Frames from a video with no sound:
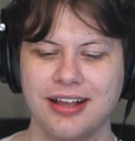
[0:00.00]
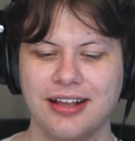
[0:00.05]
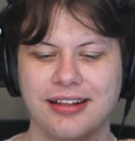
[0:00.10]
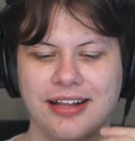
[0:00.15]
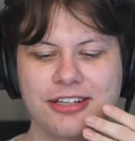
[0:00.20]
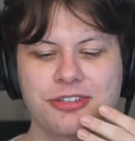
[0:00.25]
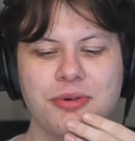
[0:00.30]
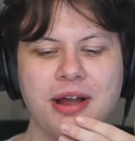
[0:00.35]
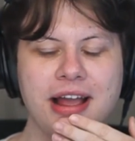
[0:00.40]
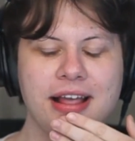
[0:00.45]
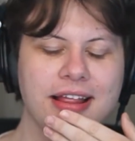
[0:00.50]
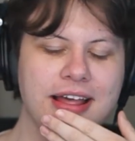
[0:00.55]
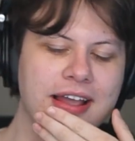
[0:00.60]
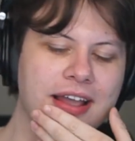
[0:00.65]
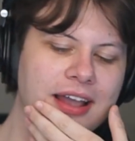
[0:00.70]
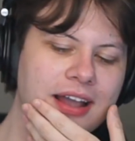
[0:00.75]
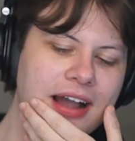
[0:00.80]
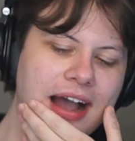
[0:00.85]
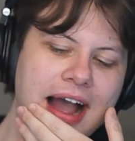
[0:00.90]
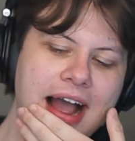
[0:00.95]
That's why
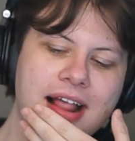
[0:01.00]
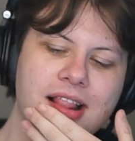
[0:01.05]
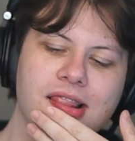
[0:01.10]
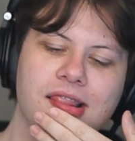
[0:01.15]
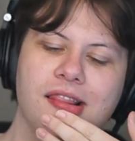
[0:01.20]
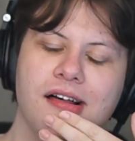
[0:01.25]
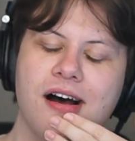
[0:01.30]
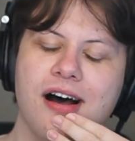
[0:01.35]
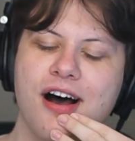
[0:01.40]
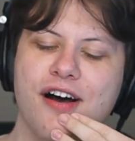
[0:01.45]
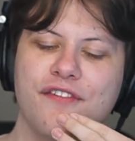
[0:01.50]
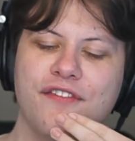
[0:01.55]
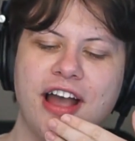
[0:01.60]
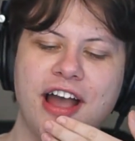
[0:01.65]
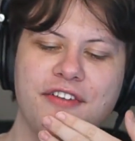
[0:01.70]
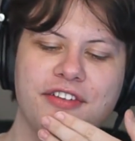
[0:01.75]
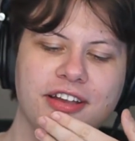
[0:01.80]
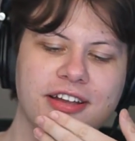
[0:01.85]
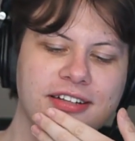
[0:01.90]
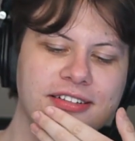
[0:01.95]
I love
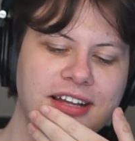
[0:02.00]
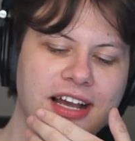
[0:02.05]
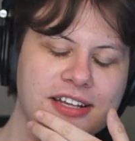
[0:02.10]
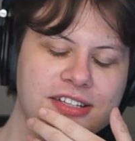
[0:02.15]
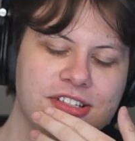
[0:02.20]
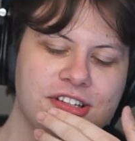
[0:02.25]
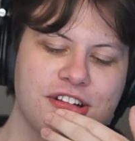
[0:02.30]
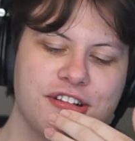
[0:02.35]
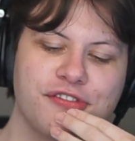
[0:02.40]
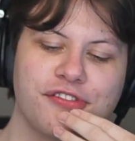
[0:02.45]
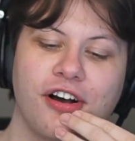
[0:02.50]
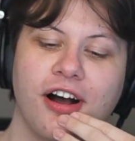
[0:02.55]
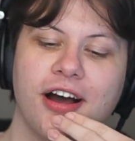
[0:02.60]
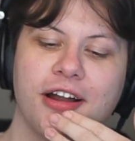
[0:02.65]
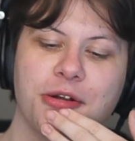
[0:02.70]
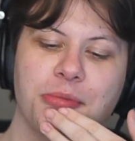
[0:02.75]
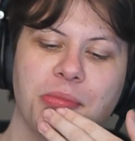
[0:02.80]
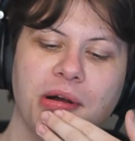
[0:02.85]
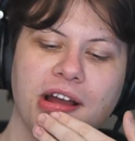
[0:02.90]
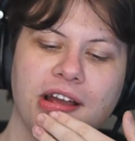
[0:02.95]
having a Destiny
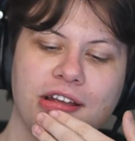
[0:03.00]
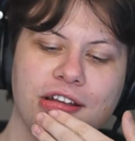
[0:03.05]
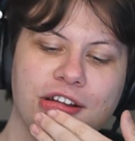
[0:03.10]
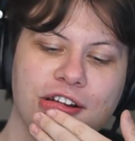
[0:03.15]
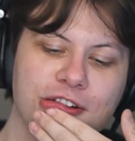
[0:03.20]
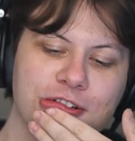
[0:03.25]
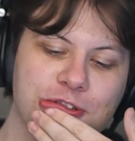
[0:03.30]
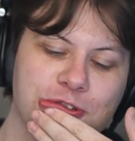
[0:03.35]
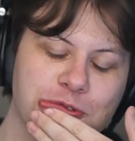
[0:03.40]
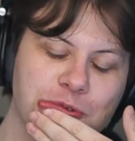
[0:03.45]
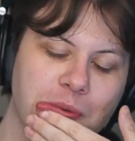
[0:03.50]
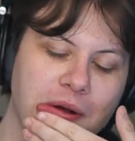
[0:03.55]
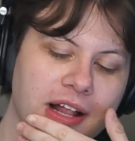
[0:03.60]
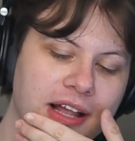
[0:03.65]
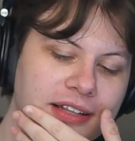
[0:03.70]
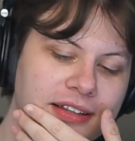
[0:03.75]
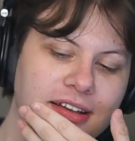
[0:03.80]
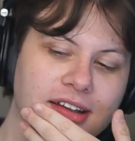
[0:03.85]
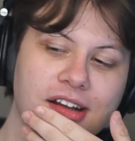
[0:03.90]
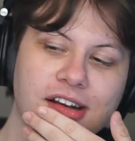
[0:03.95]
VOD in my ears while
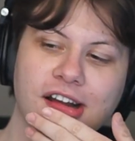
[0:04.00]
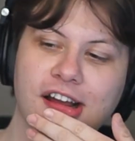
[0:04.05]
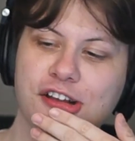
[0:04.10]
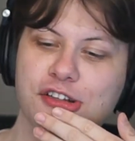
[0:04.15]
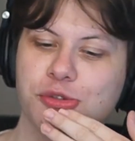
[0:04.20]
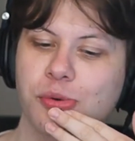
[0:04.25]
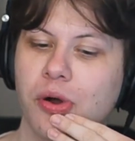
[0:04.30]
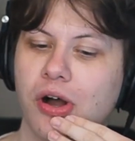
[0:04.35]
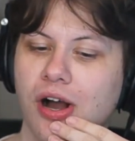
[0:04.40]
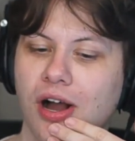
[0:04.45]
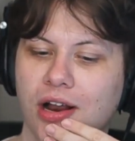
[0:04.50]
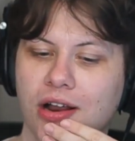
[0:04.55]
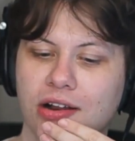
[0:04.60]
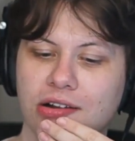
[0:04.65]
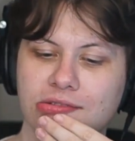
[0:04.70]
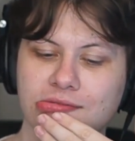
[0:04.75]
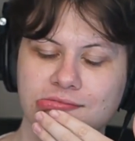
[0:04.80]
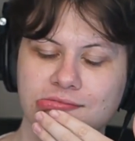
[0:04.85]
I take a nice walk.